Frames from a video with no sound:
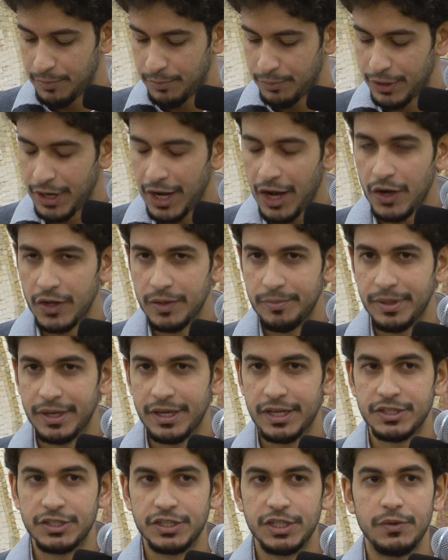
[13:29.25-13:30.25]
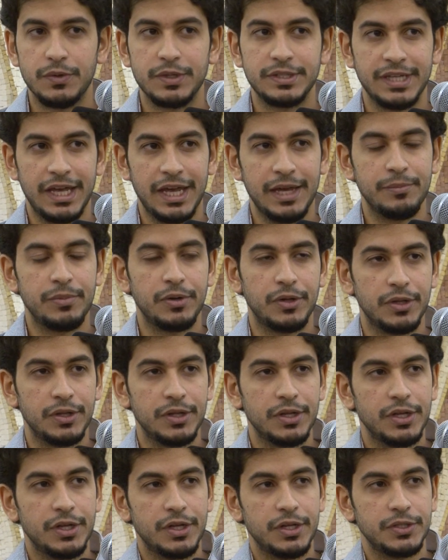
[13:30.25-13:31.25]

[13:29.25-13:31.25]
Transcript: Proud because she was able